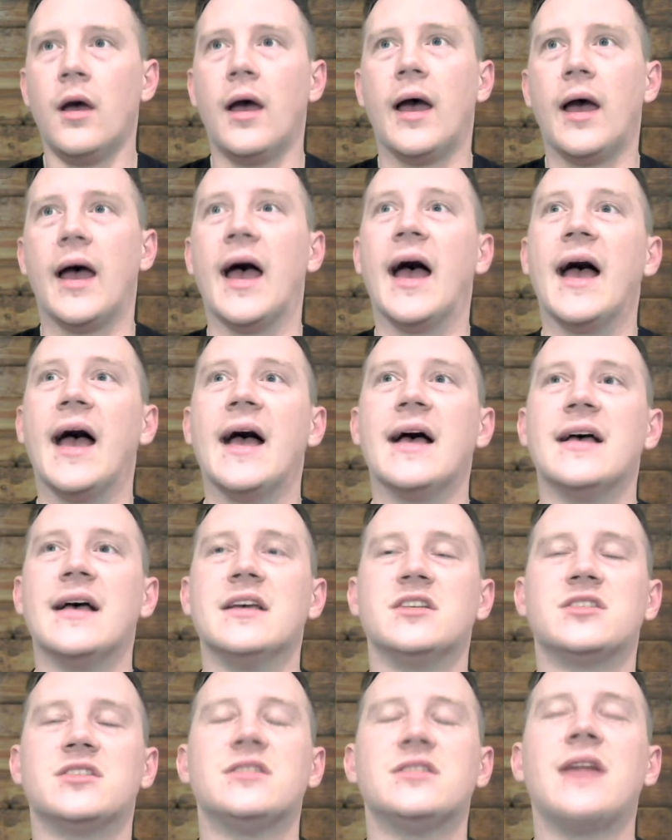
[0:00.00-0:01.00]

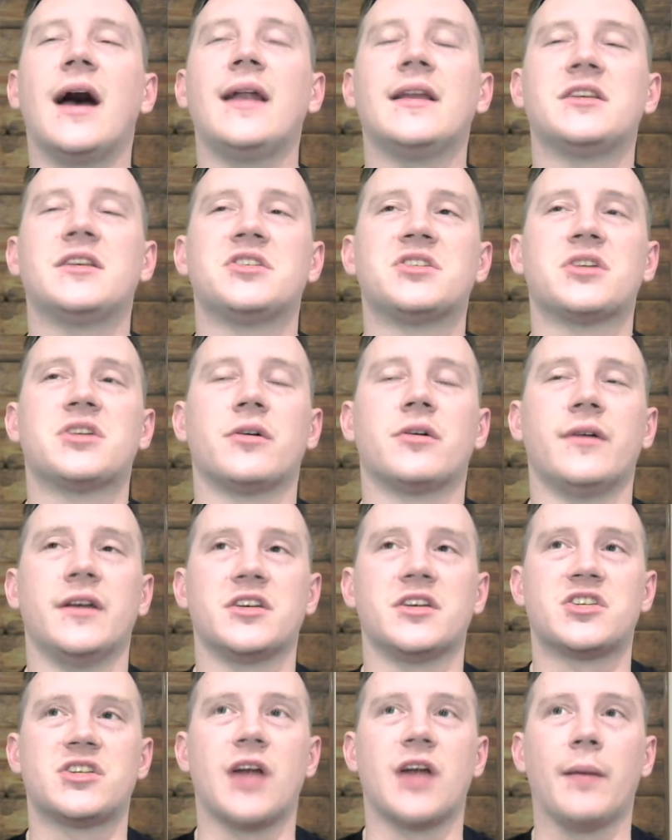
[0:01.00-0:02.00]
as not necessarily a
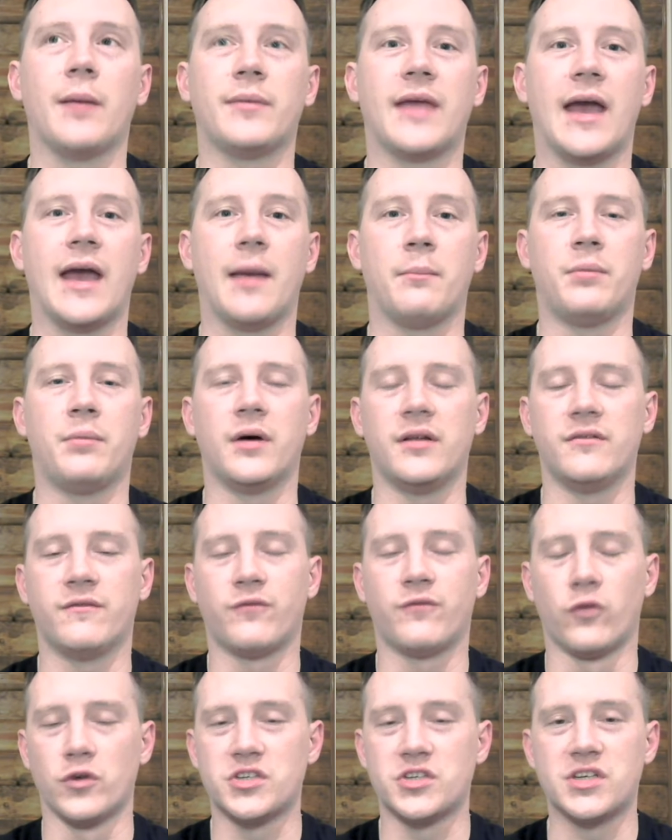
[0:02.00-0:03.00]
stopgap, but
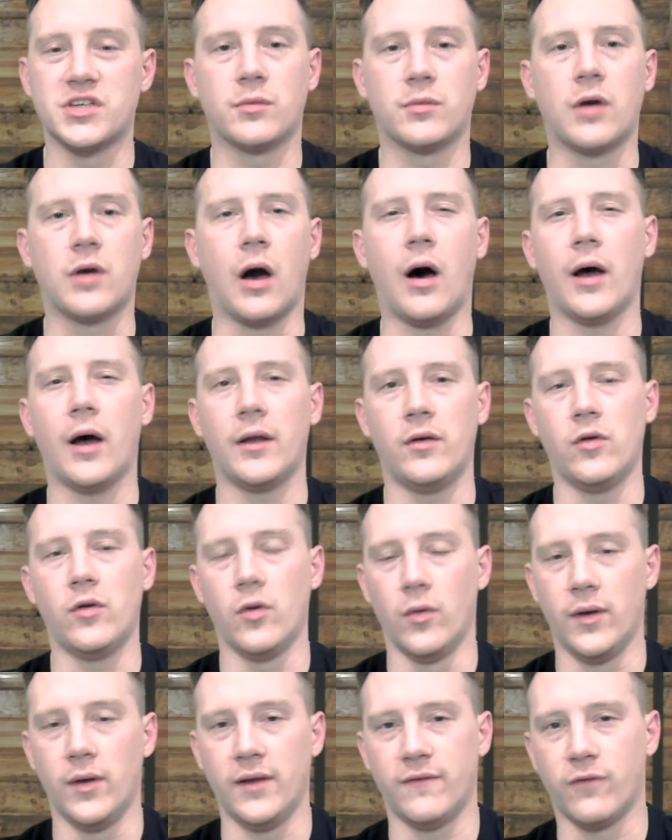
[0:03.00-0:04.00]
for some
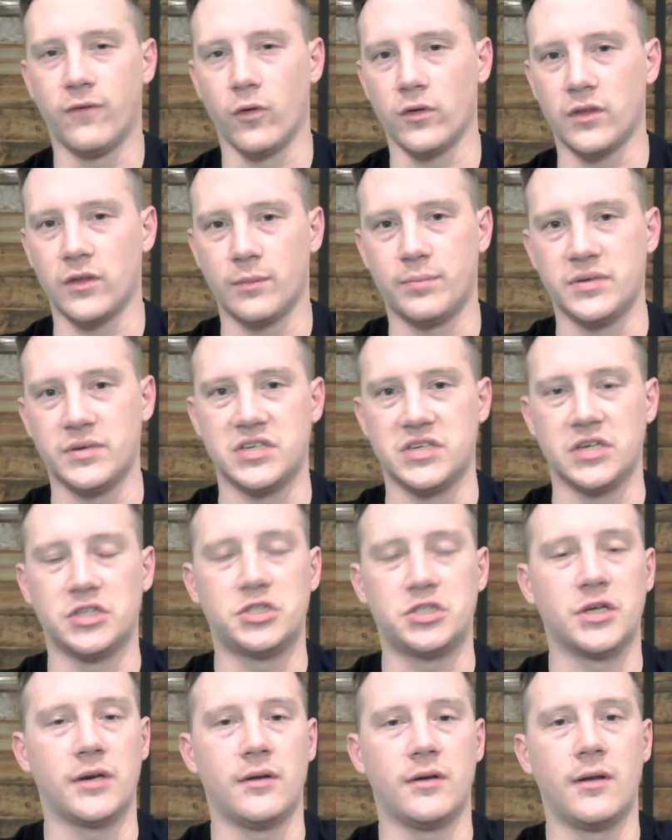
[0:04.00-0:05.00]
continuity for the
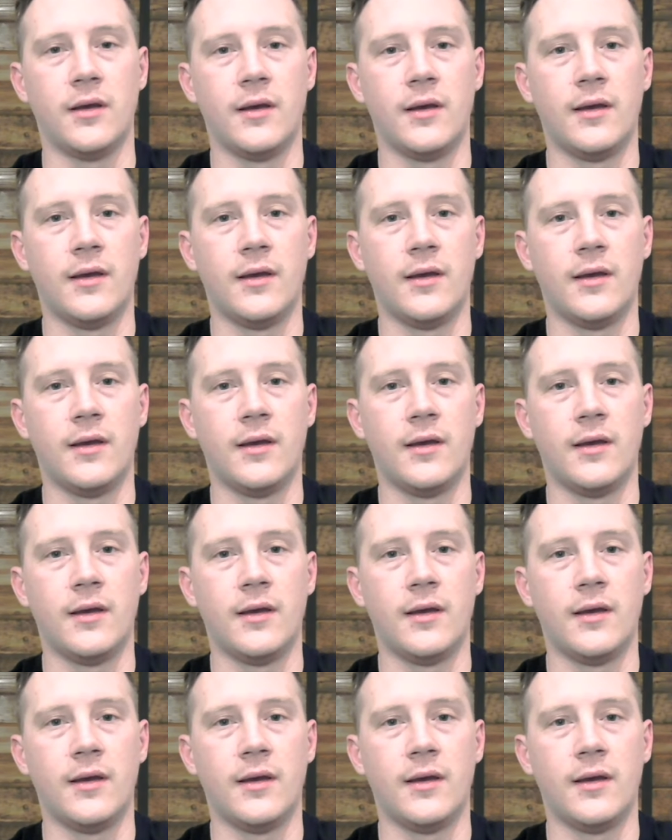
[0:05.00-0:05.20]
position